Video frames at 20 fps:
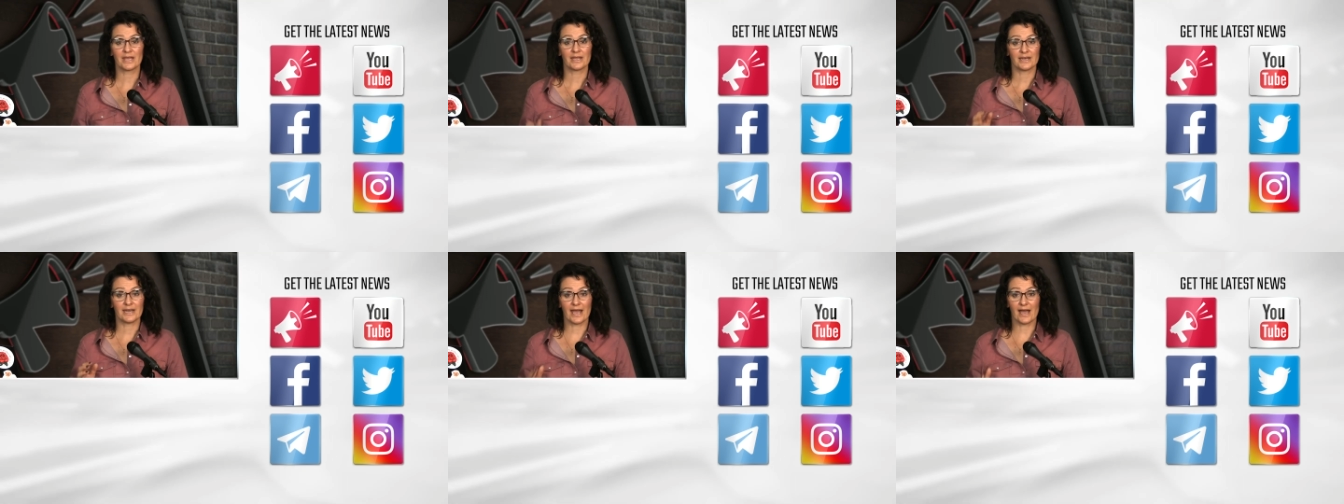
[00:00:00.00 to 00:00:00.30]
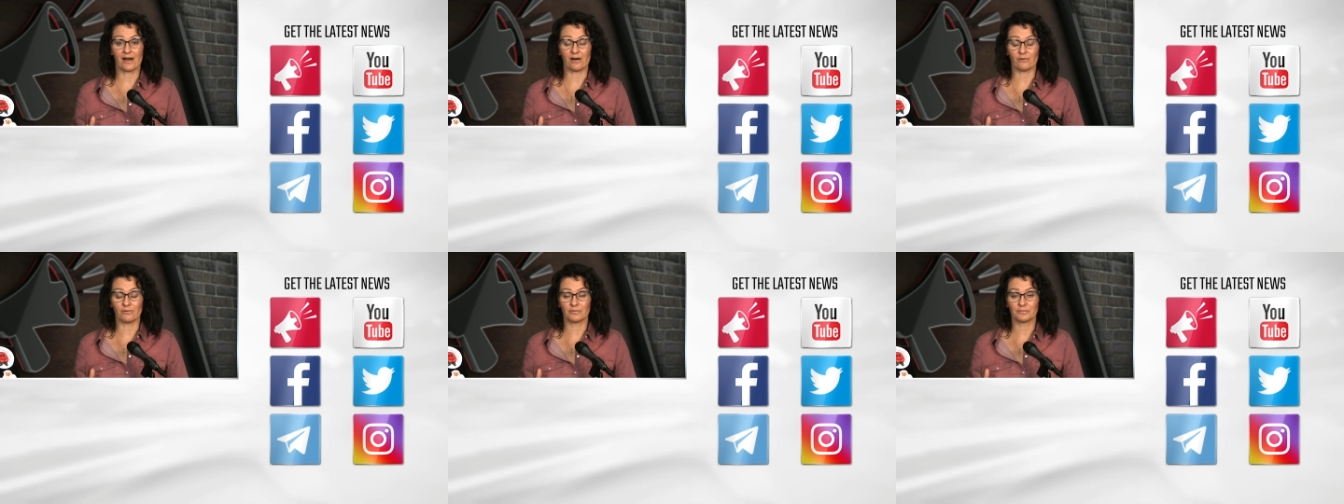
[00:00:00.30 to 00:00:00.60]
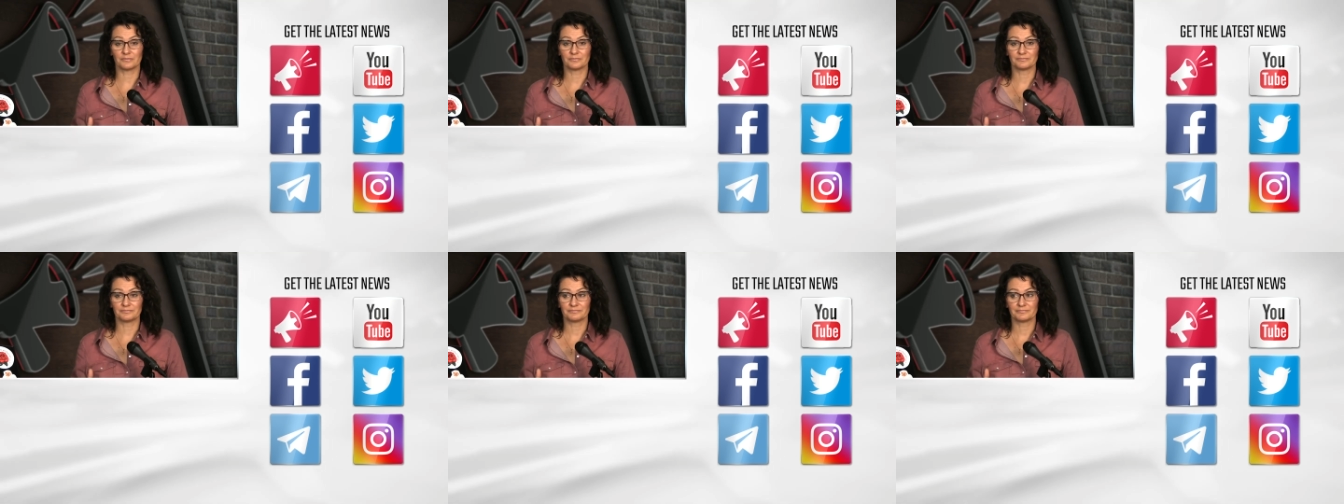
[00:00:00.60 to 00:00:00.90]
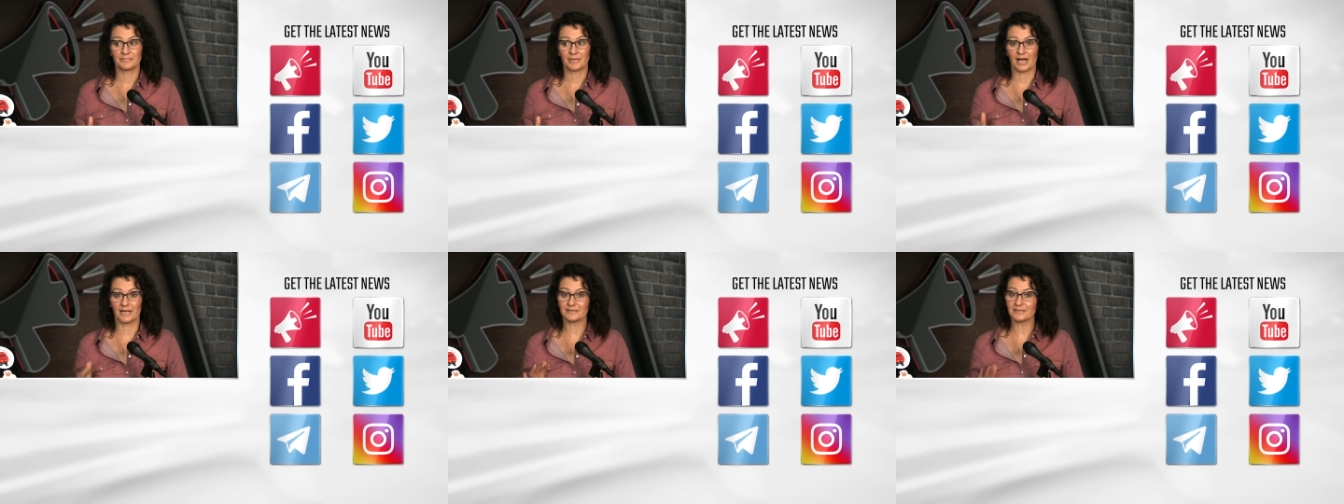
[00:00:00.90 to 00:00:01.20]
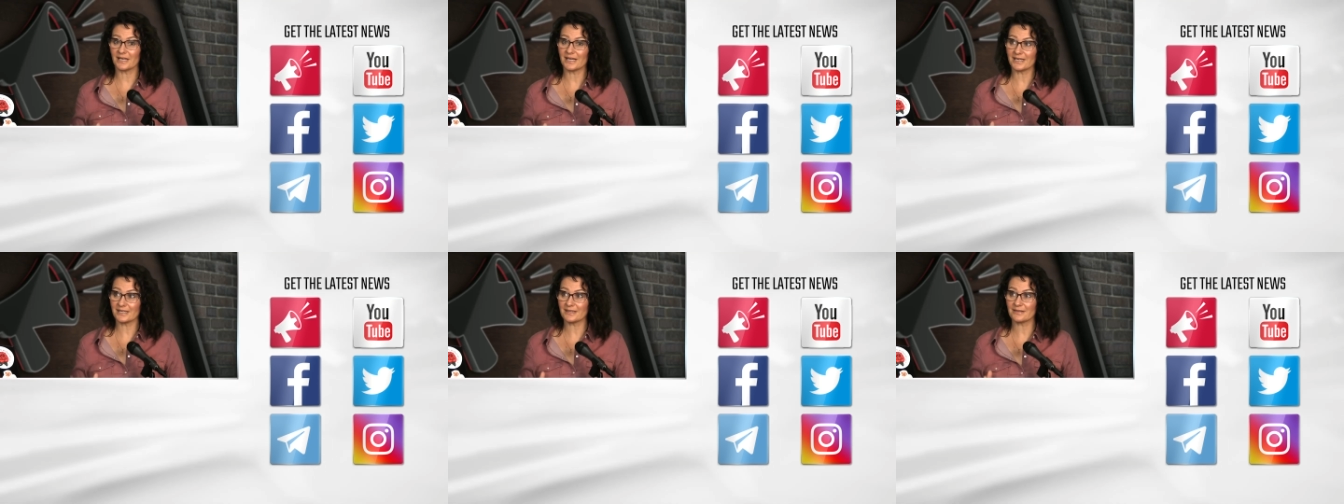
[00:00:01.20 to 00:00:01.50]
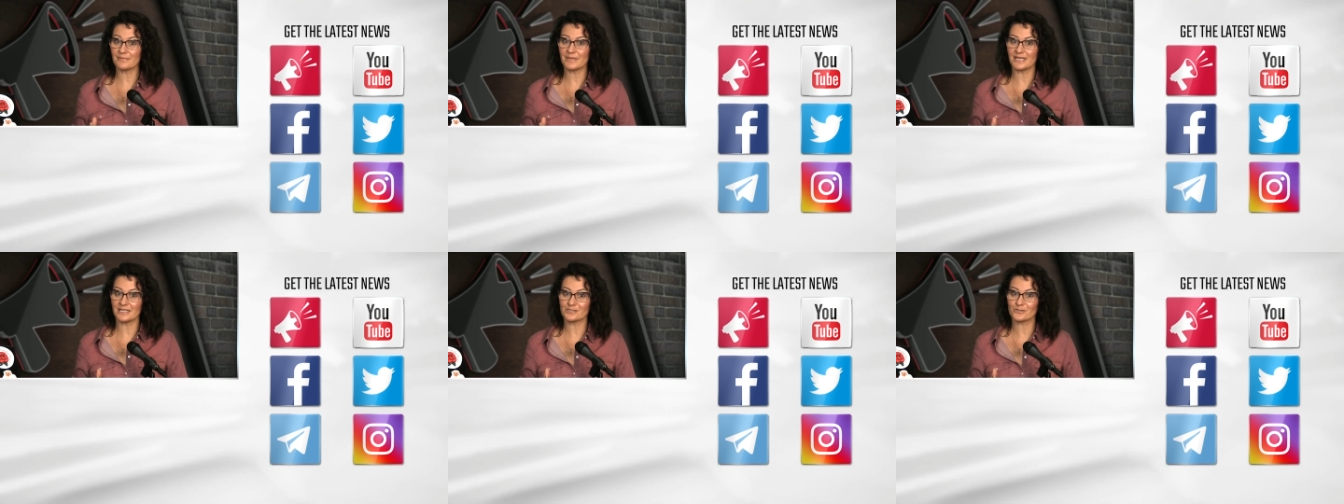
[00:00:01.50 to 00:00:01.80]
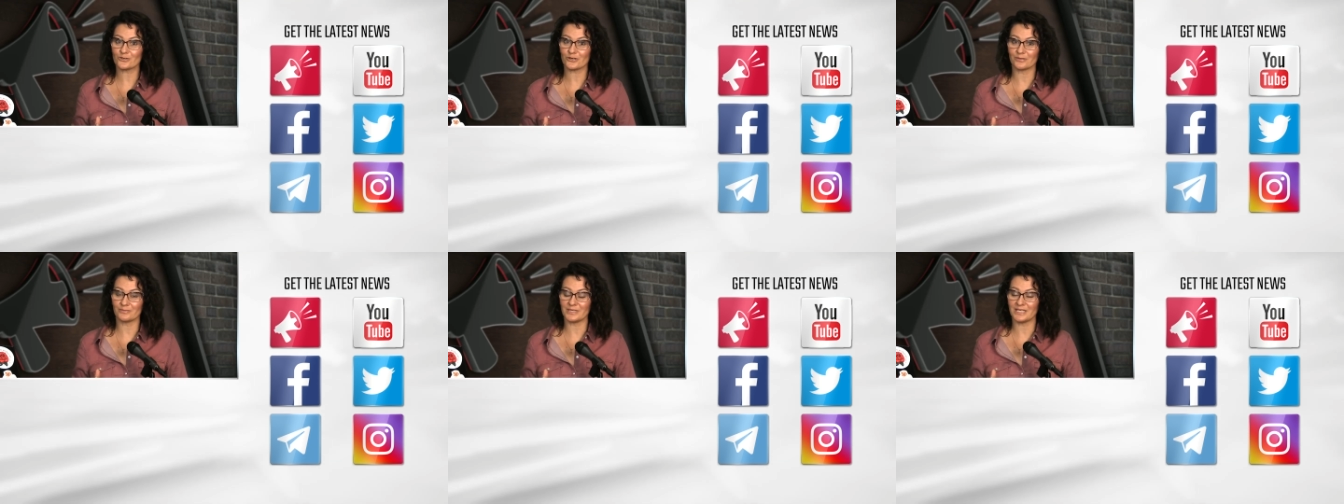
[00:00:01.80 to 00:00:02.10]
Now, unlike the
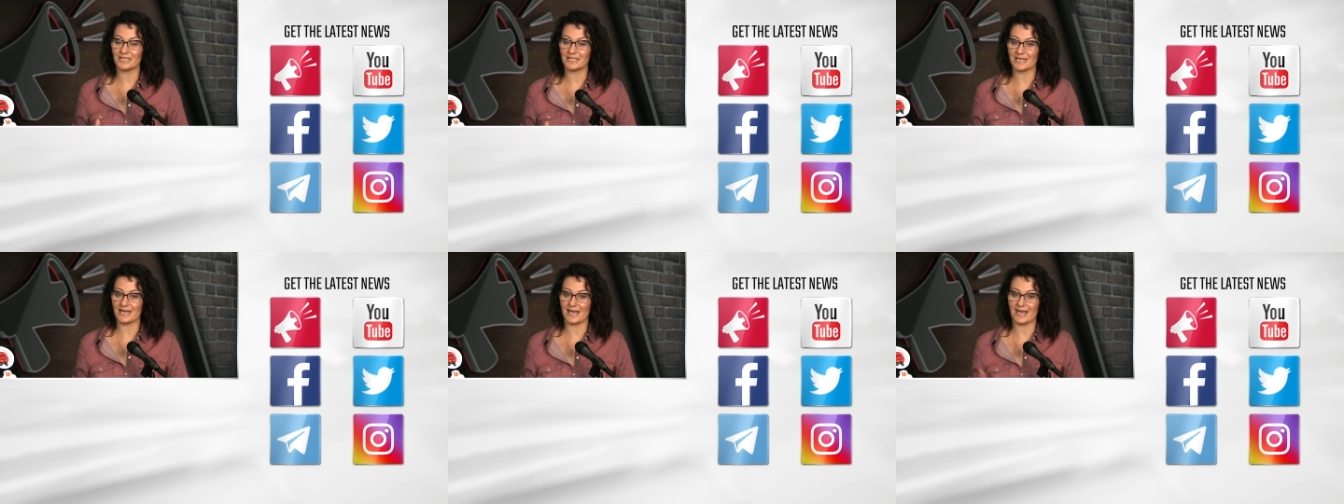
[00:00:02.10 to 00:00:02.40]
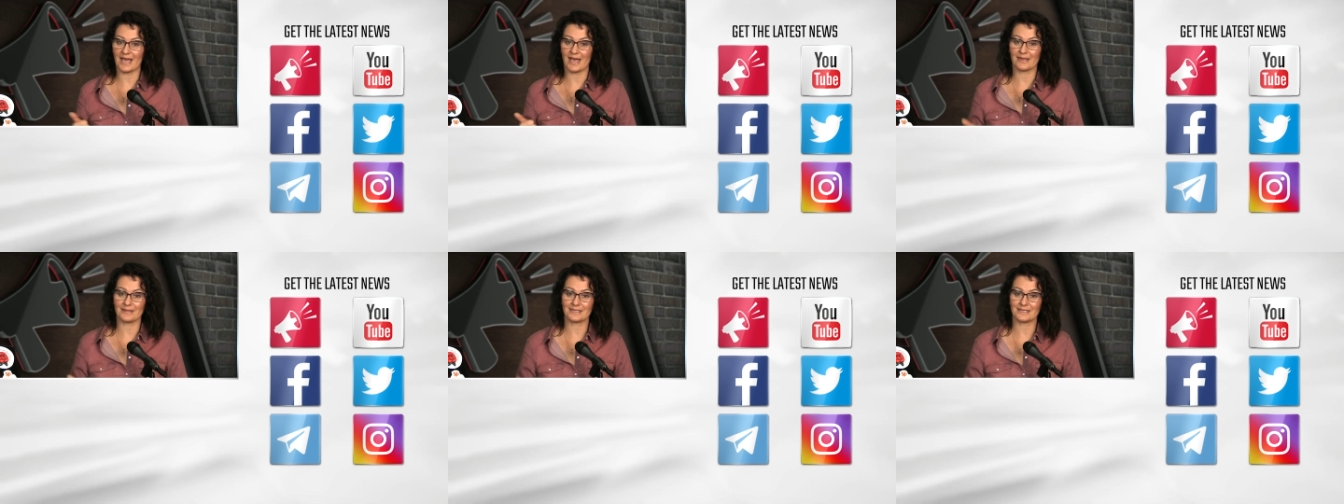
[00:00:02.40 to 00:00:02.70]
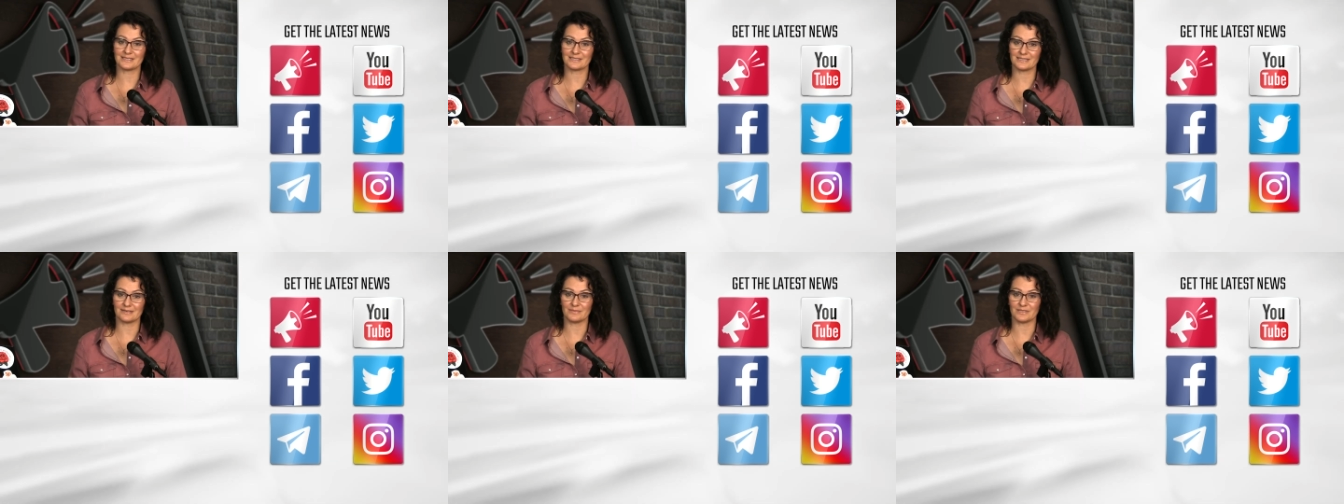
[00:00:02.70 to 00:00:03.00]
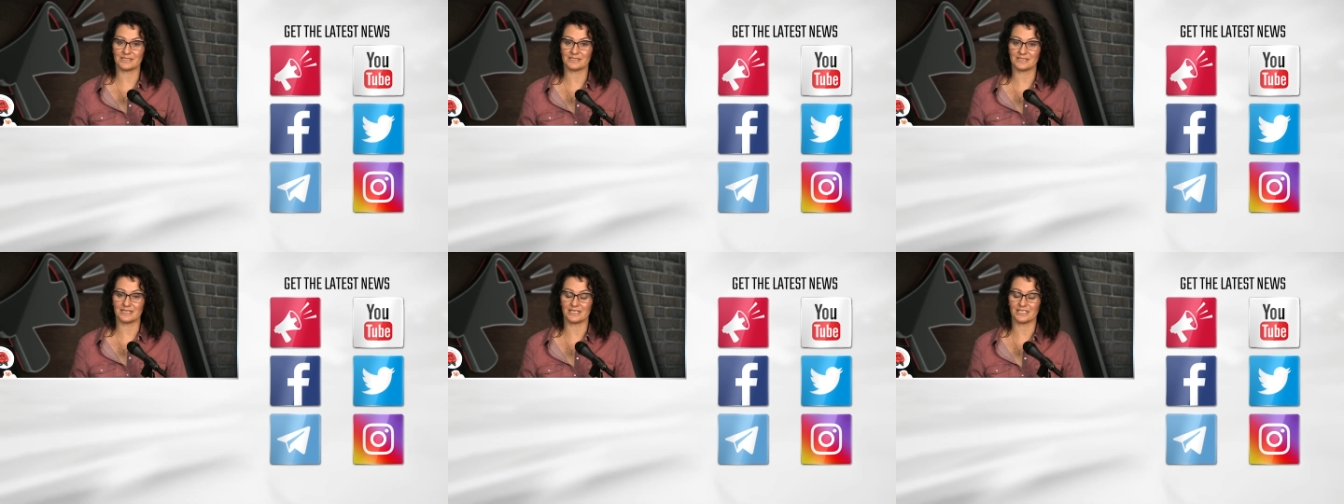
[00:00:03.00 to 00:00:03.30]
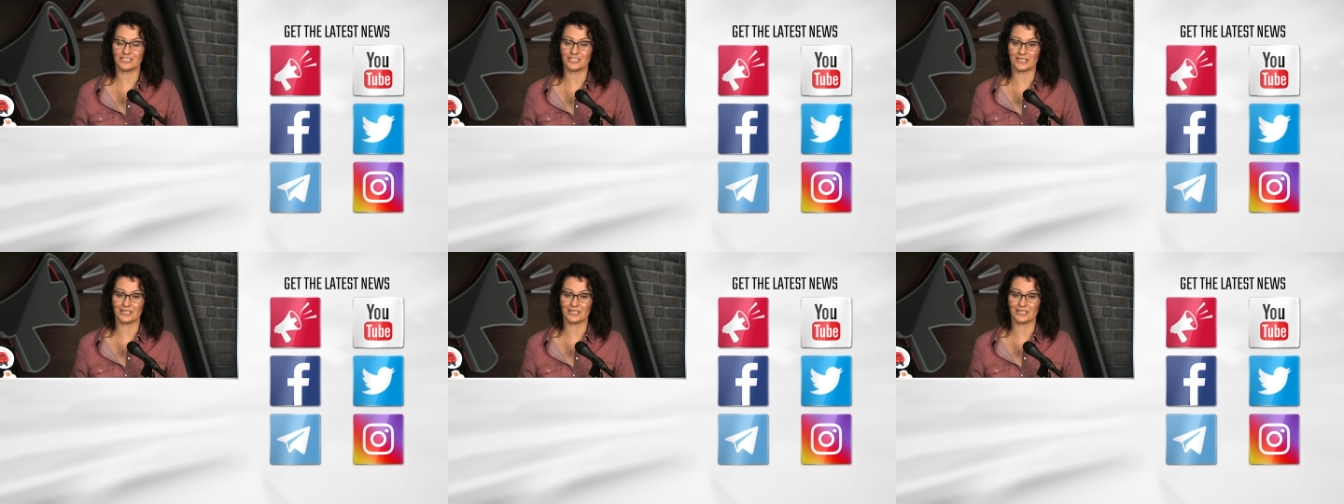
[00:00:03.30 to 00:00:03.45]
mainstream media and the CBC,